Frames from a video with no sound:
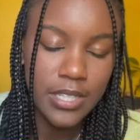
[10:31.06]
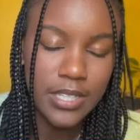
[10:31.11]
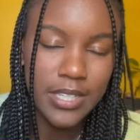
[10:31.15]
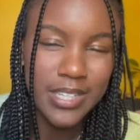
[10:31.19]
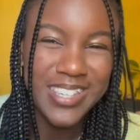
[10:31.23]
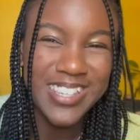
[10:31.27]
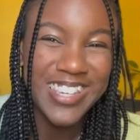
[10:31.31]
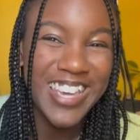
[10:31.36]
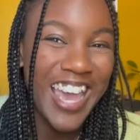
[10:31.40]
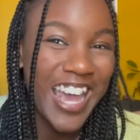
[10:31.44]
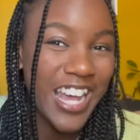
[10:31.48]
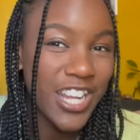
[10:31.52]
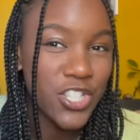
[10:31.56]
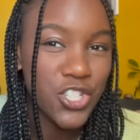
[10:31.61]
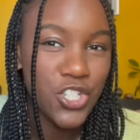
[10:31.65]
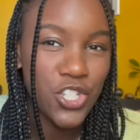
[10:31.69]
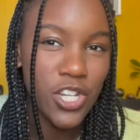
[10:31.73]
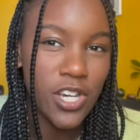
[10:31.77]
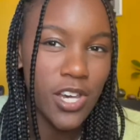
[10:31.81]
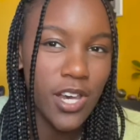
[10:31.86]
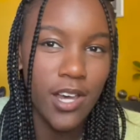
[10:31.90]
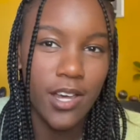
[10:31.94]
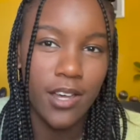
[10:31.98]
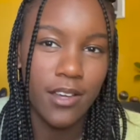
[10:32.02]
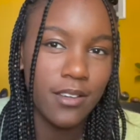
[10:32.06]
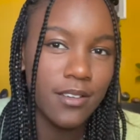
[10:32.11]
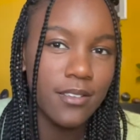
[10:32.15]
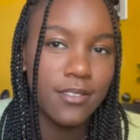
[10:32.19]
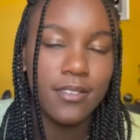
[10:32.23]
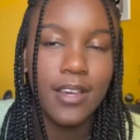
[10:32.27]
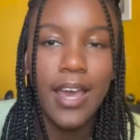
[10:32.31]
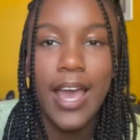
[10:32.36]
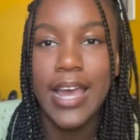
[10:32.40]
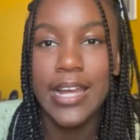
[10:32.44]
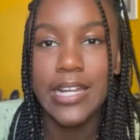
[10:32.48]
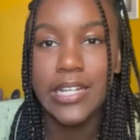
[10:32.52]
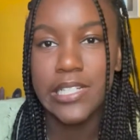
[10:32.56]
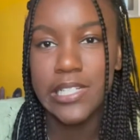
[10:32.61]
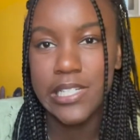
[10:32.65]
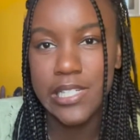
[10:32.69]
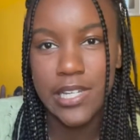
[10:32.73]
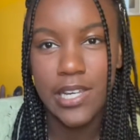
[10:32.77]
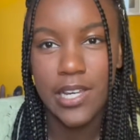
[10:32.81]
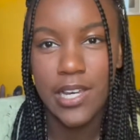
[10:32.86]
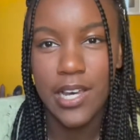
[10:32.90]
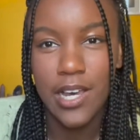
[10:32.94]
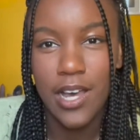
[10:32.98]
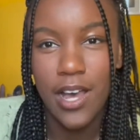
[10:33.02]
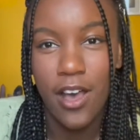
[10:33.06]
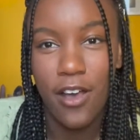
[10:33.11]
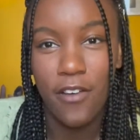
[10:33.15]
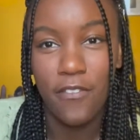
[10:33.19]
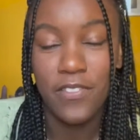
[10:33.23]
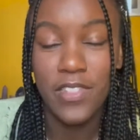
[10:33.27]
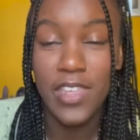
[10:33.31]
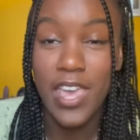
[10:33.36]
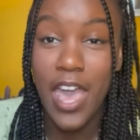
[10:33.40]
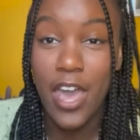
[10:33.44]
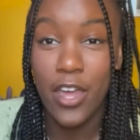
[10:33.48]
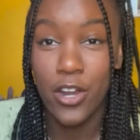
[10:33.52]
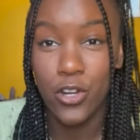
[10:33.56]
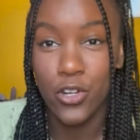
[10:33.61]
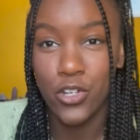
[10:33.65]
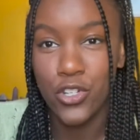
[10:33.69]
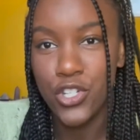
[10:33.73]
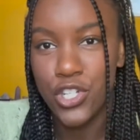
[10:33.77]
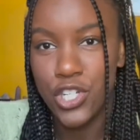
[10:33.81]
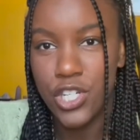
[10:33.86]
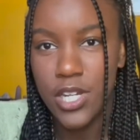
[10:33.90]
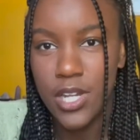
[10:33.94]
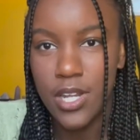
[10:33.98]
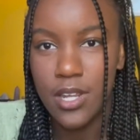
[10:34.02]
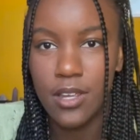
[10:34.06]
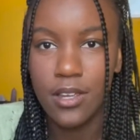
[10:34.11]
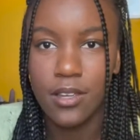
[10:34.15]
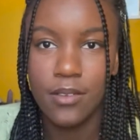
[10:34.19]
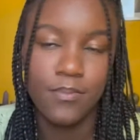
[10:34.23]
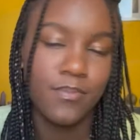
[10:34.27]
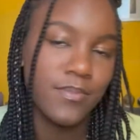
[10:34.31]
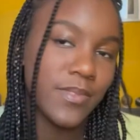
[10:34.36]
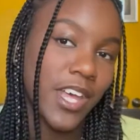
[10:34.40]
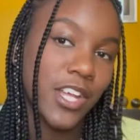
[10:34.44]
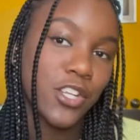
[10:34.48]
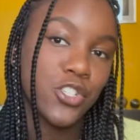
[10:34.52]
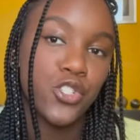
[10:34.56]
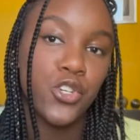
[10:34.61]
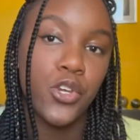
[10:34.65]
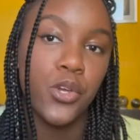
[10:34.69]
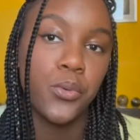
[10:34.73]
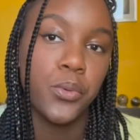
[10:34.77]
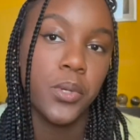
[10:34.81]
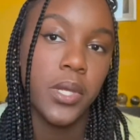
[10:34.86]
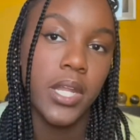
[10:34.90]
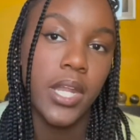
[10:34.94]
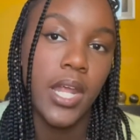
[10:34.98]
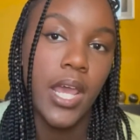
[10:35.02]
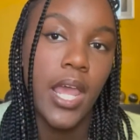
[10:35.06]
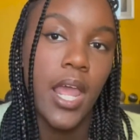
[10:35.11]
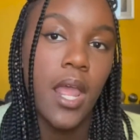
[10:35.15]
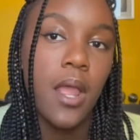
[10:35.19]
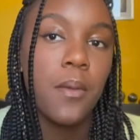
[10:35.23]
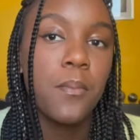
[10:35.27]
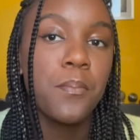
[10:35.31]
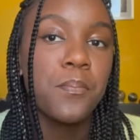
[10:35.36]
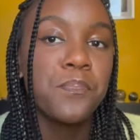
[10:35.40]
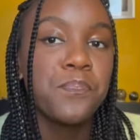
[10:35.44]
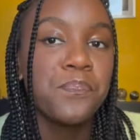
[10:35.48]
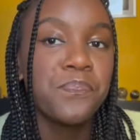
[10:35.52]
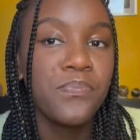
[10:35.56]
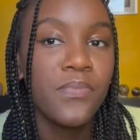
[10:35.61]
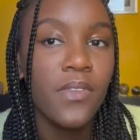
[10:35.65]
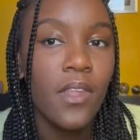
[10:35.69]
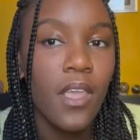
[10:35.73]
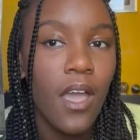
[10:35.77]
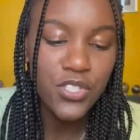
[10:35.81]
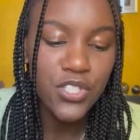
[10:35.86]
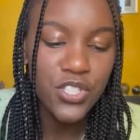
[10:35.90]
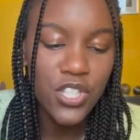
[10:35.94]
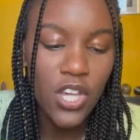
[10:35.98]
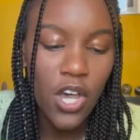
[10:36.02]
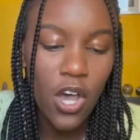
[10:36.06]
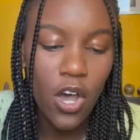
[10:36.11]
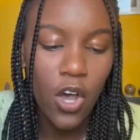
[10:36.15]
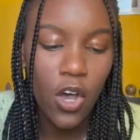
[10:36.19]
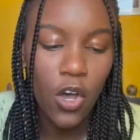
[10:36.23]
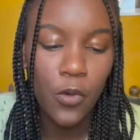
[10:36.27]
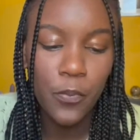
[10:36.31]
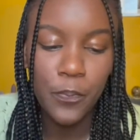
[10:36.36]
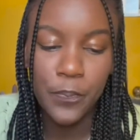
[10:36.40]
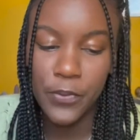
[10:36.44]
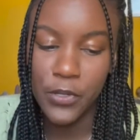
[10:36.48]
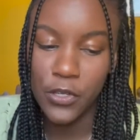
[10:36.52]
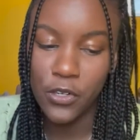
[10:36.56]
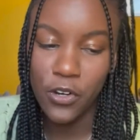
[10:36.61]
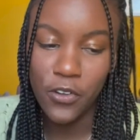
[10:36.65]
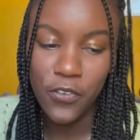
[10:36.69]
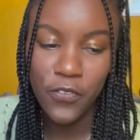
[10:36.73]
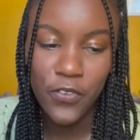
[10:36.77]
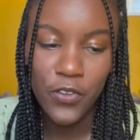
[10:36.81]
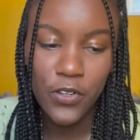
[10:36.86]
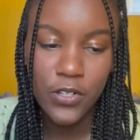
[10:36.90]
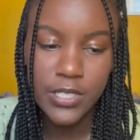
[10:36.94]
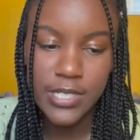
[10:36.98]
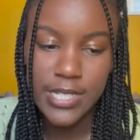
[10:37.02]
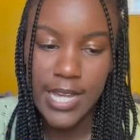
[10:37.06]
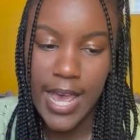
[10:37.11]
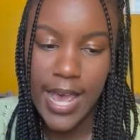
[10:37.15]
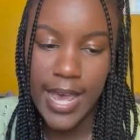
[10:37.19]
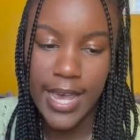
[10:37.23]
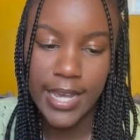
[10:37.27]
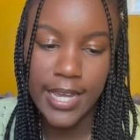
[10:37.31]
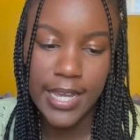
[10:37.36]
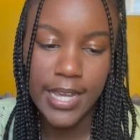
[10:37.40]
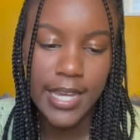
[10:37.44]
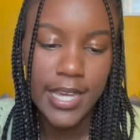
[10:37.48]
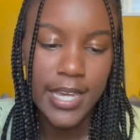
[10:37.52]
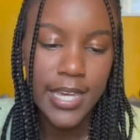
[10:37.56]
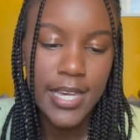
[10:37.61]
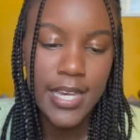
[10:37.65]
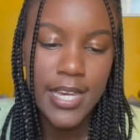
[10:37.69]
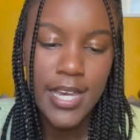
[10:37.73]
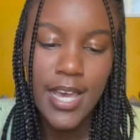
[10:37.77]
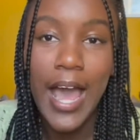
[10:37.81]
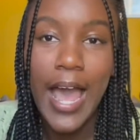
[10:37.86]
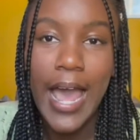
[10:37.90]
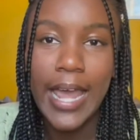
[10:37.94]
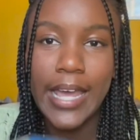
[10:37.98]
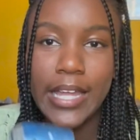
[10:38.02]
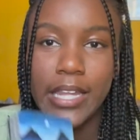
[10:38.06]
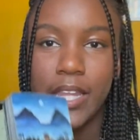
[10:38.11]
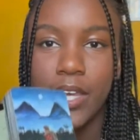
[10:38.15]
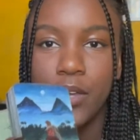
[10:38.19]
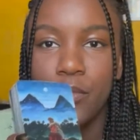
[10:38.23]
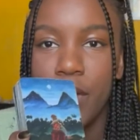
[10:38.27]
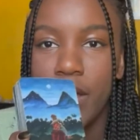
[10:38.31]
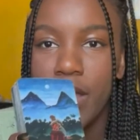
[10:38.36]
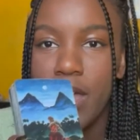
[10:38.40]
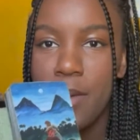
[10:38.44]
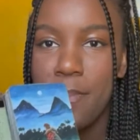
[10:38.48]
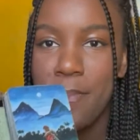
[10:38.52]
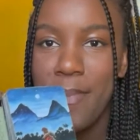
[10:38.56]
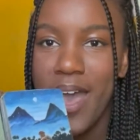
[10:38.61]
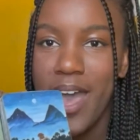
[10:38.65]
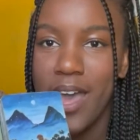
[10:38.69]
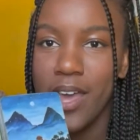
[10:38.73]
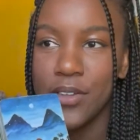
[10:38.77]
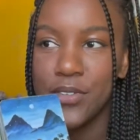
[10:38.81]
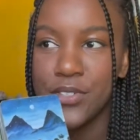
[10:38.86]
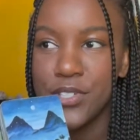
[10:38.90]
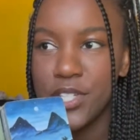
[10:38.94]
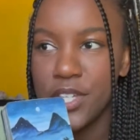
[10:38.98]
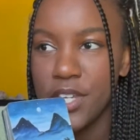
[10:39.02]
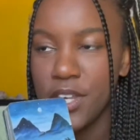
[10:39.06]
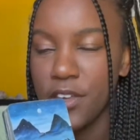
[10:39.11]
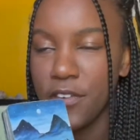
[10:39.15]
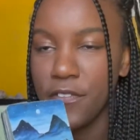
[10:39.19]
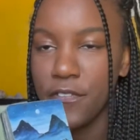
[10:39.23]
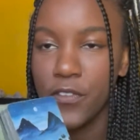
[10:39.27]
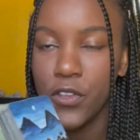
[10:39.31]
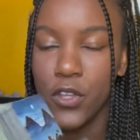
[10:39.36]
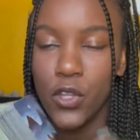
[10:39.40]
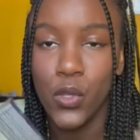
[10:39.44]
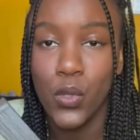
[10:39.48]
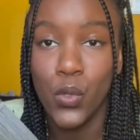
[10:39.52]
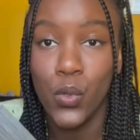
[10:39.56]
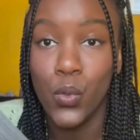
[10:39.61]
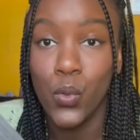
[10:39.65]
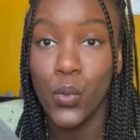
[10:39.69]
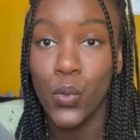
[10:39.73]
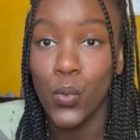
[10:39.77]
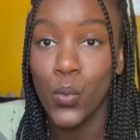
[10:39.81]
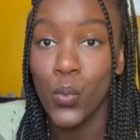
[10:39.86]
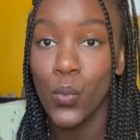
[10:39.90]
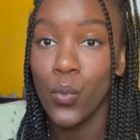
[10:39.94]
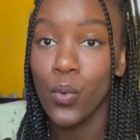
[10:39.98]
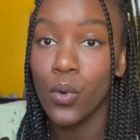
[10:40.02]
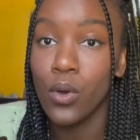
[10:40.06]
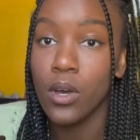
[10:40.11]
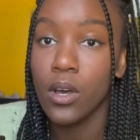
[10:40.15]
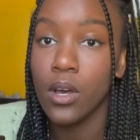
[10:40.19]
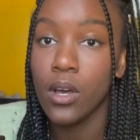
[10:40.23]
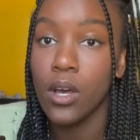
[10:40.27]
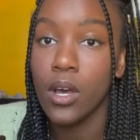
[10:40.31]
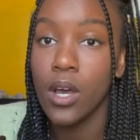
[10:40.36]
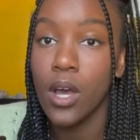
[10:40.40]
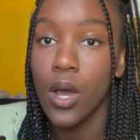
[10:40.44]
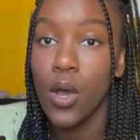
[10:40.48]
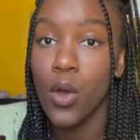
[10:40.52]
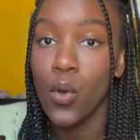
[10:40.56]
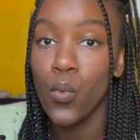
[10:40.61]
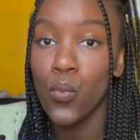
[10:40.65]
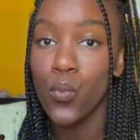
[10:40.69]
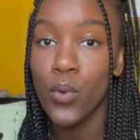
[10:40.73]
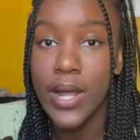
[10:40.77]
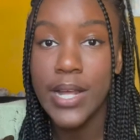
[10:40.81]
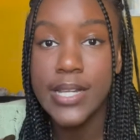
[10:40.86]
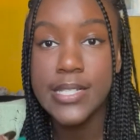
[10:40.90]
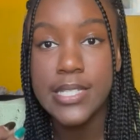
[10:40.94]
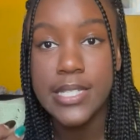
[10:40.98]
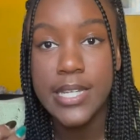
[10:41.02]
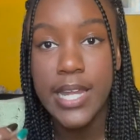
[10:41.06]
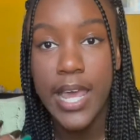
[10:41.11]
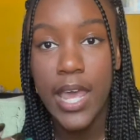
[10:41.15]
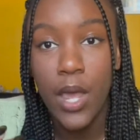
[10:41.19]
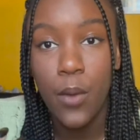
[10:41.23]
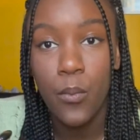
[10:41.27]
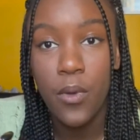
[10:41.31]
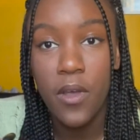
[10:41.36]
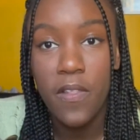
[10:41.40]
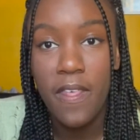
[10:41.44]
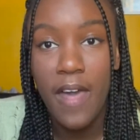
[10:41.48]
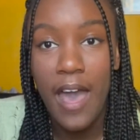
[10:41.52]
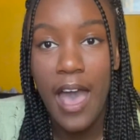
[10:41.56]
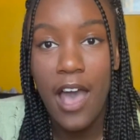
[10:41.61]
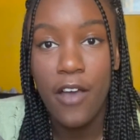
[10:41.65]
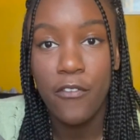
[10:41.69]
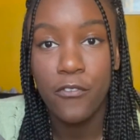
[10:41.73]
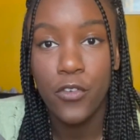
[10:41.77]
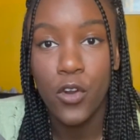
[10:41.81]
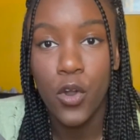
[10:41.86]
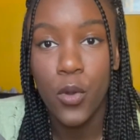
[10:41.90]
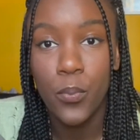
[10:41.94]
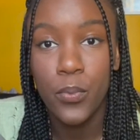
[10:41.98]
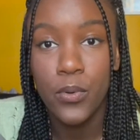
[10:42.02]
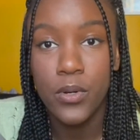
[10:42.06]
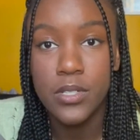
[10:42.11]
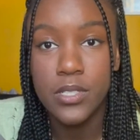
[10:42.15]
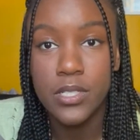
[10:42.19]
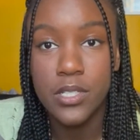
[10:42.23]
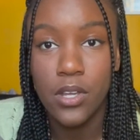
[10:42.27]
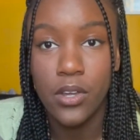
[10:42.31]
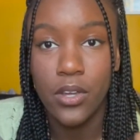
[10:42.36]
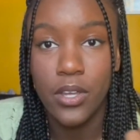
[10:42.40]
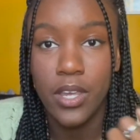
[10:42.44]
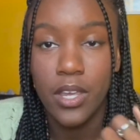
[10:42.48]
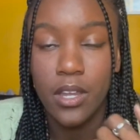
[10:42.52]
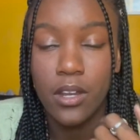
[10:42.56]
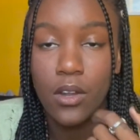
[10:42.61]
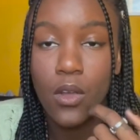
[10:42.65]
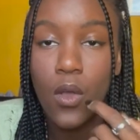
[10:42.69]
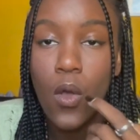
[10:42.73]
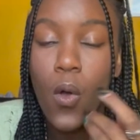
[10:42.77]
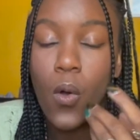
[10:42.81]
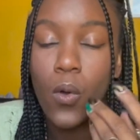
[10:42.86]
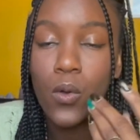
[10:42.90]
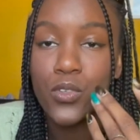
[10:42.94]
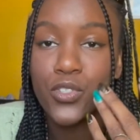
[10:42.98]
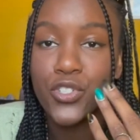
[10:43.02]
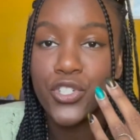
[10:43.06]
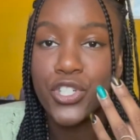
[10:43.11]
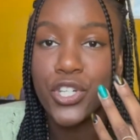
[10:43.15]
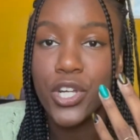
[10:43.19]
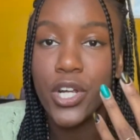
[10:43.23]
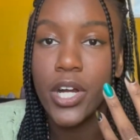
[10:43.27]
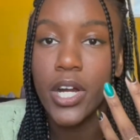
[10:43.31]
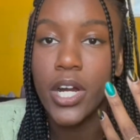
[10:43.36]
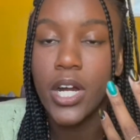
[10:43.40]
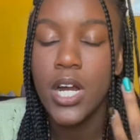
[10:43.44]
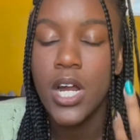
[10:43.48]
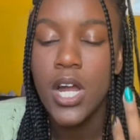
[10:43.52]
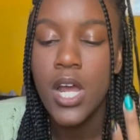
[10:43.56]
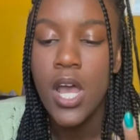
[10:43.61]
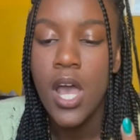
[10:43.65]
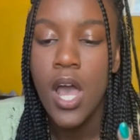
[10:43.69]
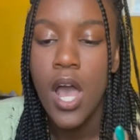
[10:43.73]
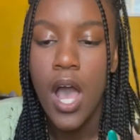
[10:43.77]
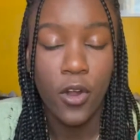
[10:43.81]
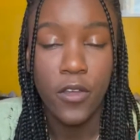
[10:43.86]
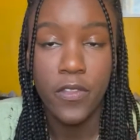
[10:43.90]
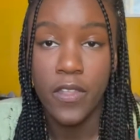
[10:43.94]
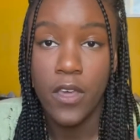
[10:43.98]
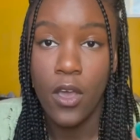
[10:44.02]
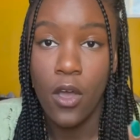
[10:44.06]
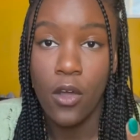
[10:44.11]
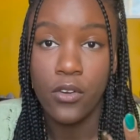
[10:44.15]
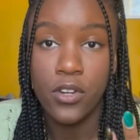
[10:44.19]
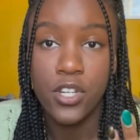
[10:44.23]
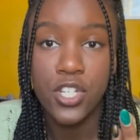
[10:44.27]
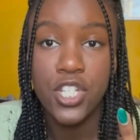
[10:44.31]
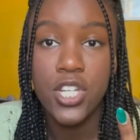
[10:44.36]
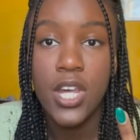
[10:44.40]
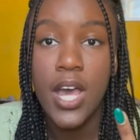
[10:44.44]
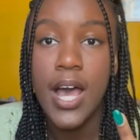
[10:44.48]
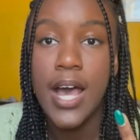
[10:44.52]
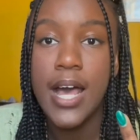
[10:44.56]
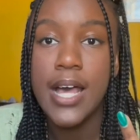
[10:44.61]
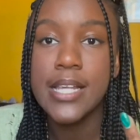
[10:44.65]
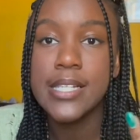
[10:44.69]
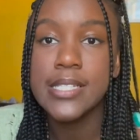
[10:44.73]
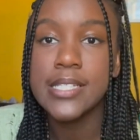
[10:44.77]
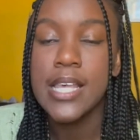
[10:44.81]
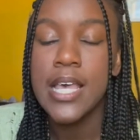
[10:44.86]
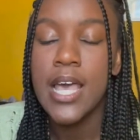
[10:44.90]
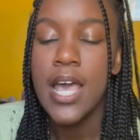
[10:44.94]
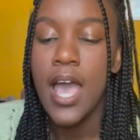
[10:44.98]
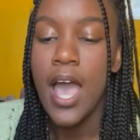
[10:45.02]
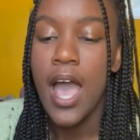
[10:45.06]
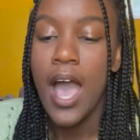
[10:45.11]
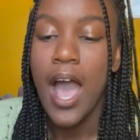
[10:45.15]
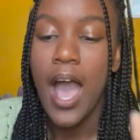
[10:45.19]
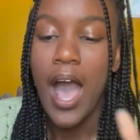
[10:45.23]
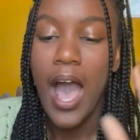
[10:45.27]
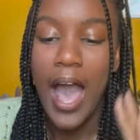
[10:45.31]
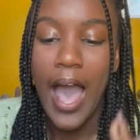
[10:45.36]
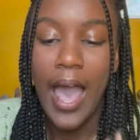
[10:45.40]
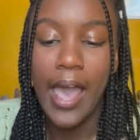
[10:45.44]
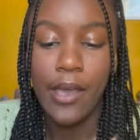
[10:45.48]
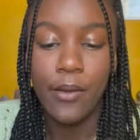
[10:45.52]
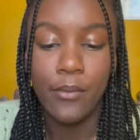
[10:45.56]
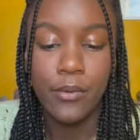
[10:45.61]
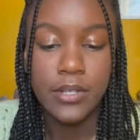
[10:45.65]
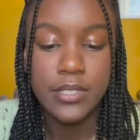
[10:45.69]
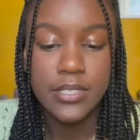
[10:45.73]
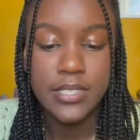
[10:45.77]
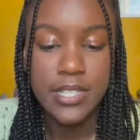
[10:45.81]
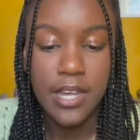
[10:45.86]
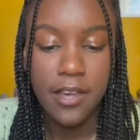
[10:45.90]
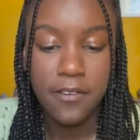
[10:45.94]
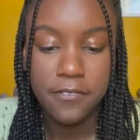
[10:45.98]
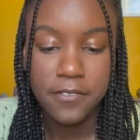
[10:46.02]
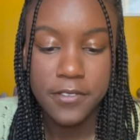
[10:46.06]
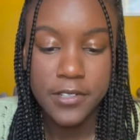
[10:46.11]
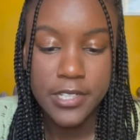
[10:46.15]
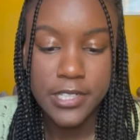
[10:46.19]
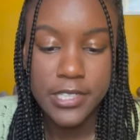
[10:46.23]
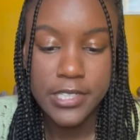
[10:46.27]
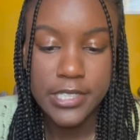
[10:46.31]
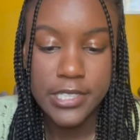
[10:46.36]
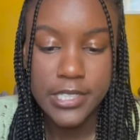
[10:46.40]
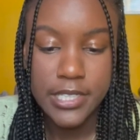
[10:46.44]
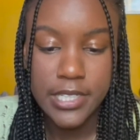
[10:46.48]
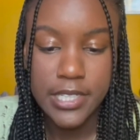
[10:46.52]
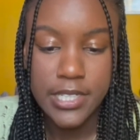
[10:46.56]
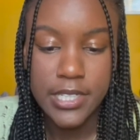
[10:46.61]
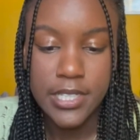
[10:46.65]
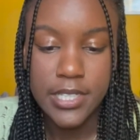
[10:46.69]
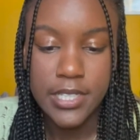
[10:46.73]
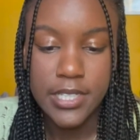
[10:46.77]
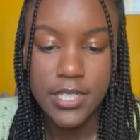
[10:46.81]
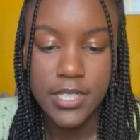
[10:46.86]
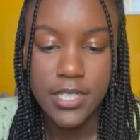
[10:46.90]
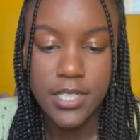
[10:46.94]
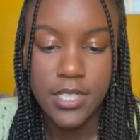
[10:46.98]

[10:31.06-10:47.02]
catch a idea of the energy that you're reading. So, beautiful deck. Highly recommend if you resonate with Afro-Brazilian culture, the Orishas. I would definitely,